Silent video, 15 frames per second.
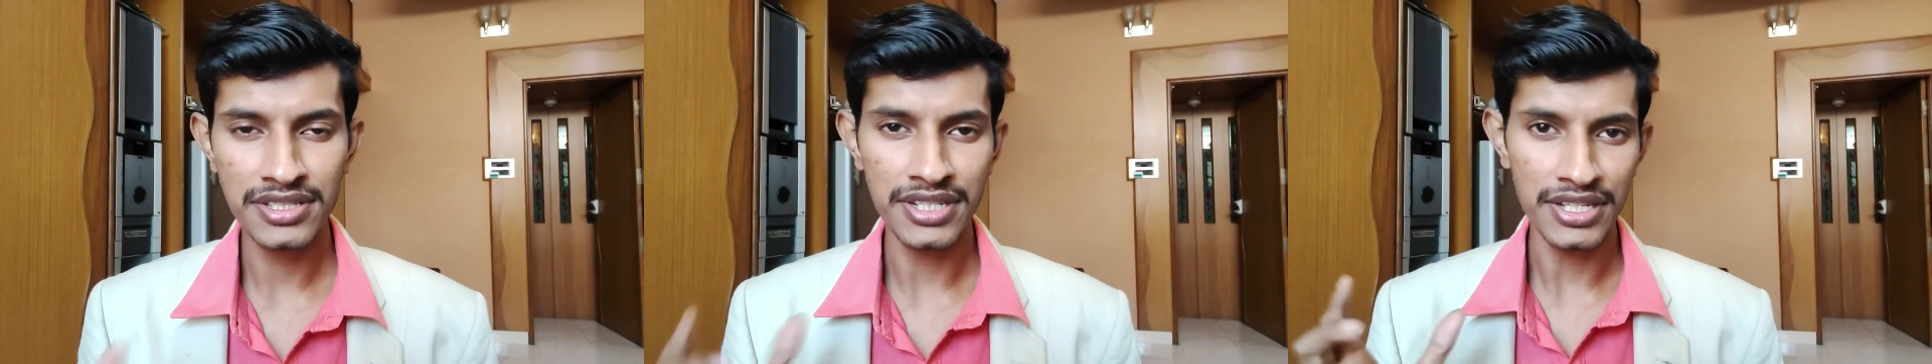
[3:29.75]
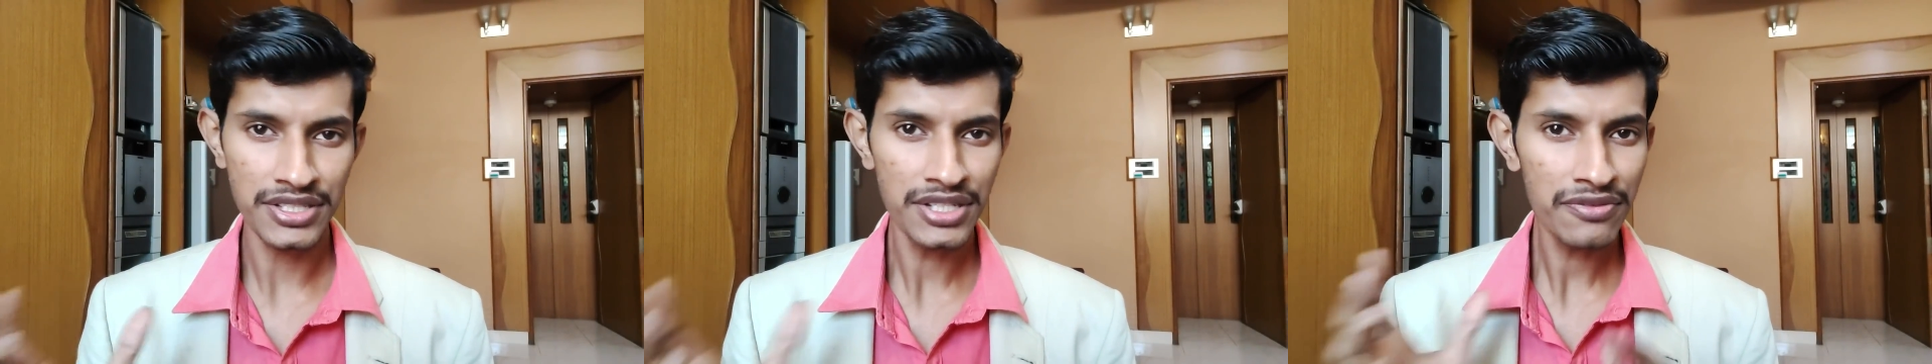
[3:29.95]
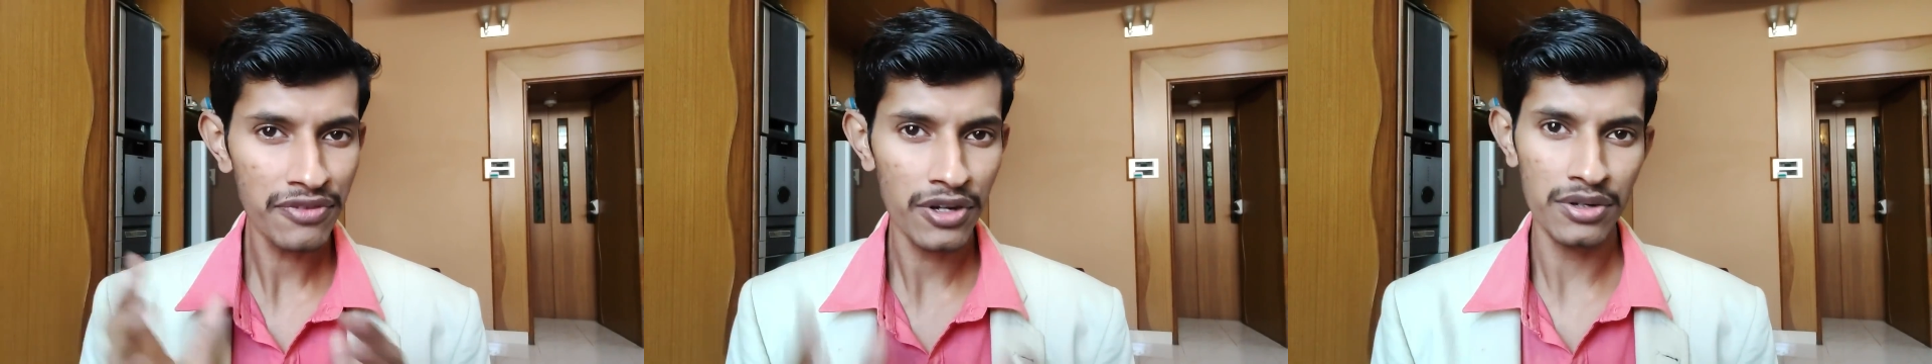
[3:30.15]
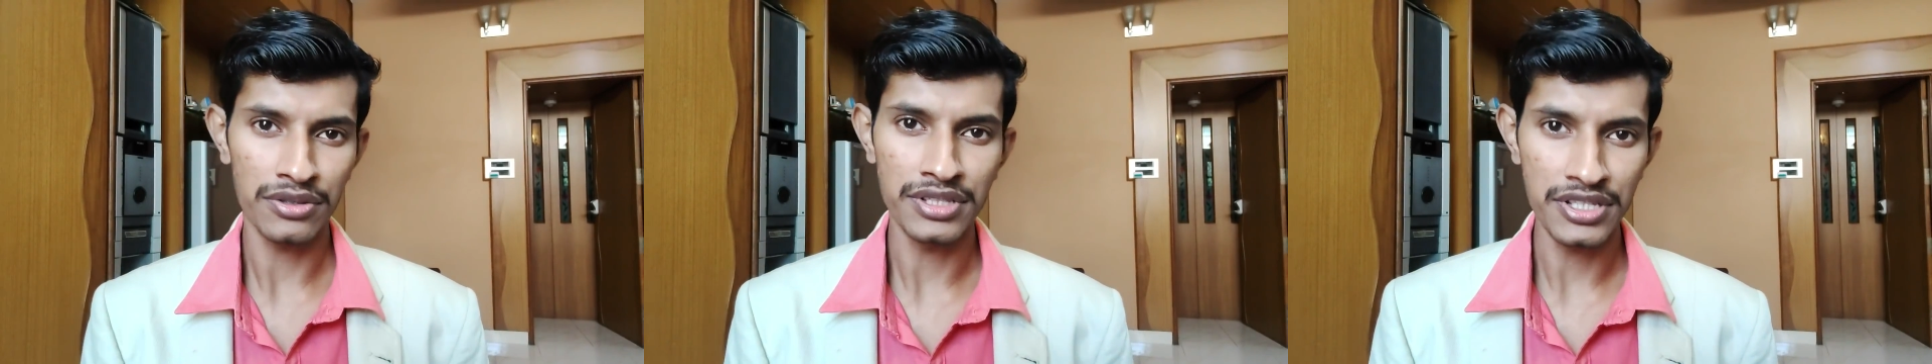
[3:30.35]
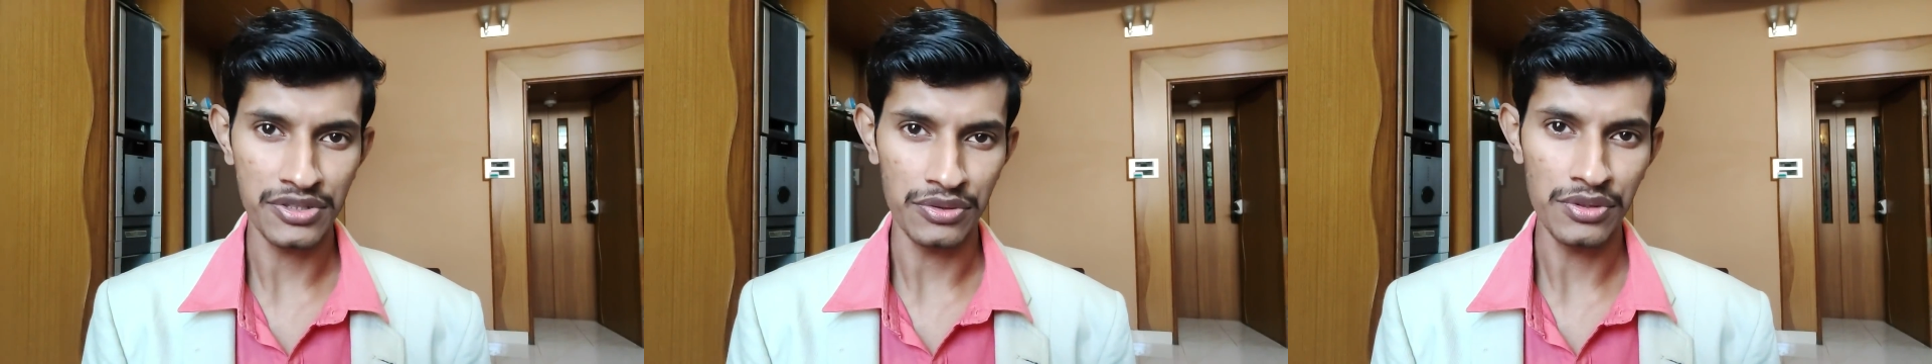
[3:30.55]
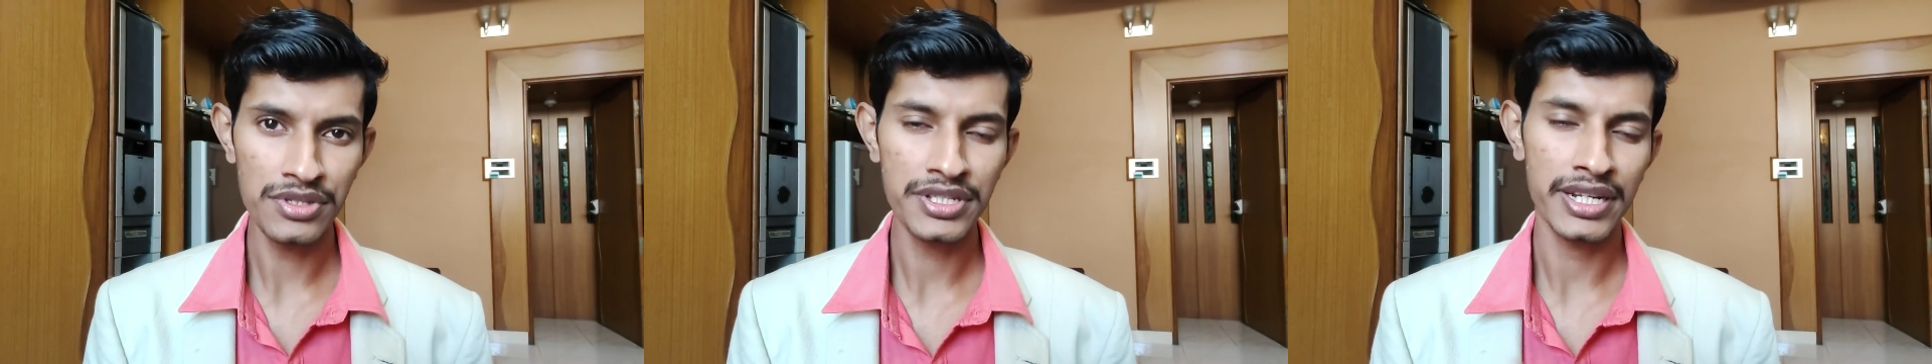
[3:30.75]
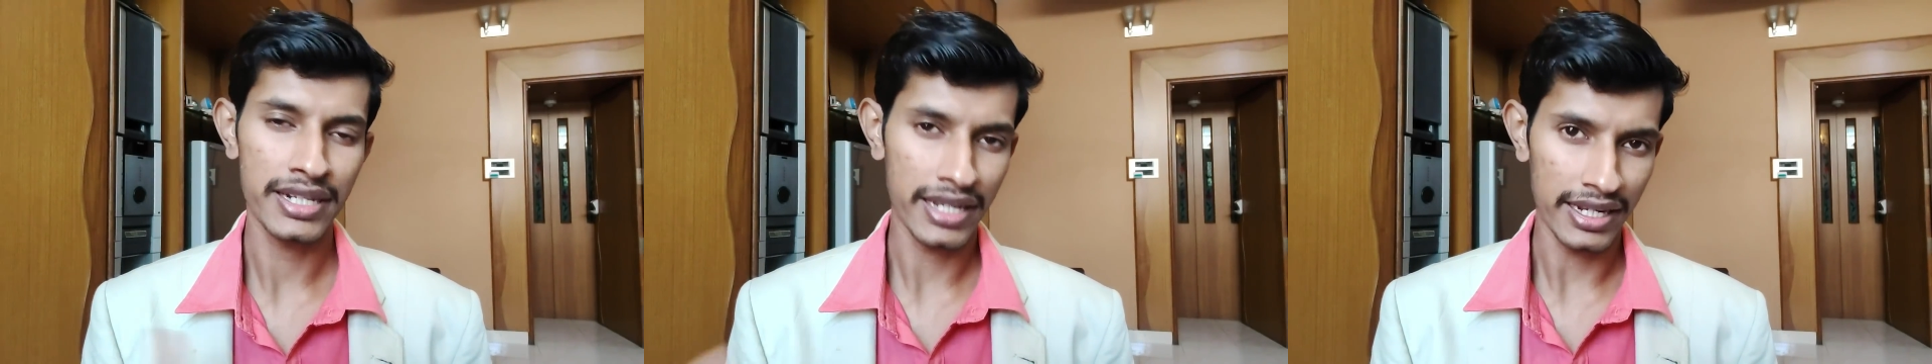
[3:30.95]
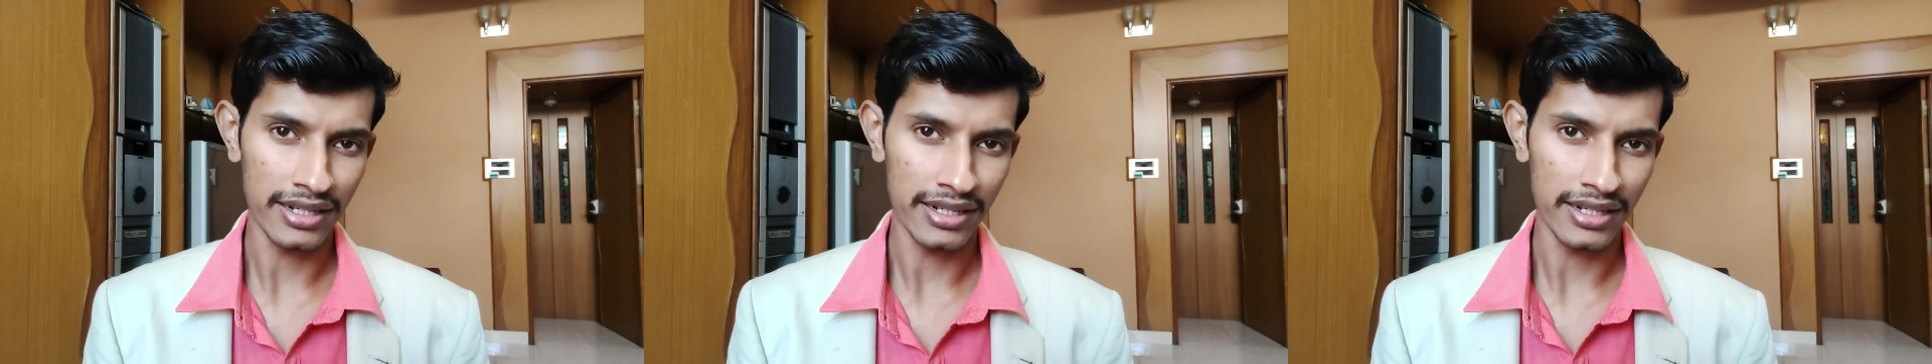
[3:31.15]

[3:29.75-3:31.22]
doesn't follow these rules and